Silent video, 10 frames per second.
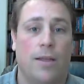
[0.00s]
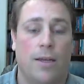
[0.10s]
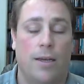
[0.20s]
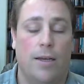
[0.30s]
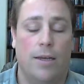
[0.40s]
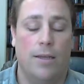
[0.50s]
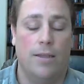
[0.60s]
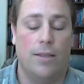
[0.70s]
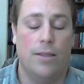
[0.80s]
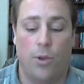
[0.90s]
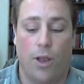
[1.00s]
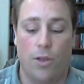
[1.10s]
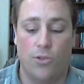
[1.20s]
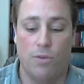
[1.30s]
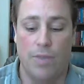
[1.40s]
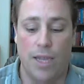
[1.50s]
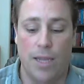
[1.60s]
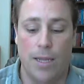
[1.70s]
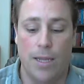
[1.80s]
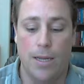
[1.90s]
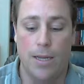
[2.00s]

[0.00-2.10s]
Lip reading: There will also be